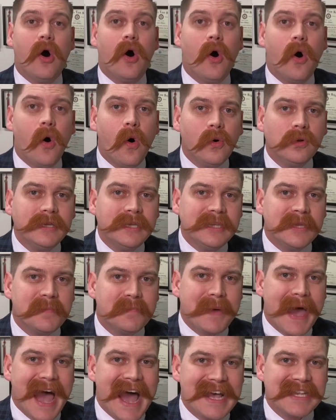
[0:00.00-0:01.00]
only the
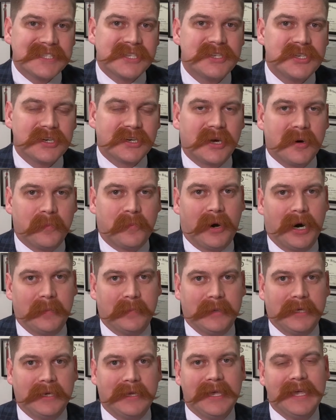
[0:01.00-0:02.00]
passenger
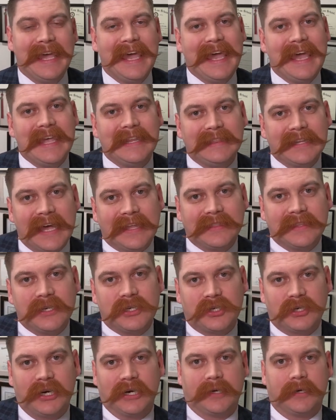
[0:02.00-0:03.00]
compartment and not the
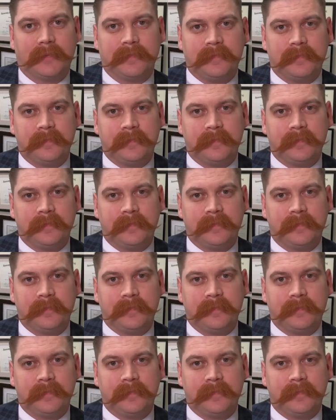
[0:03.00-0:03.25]
trunk.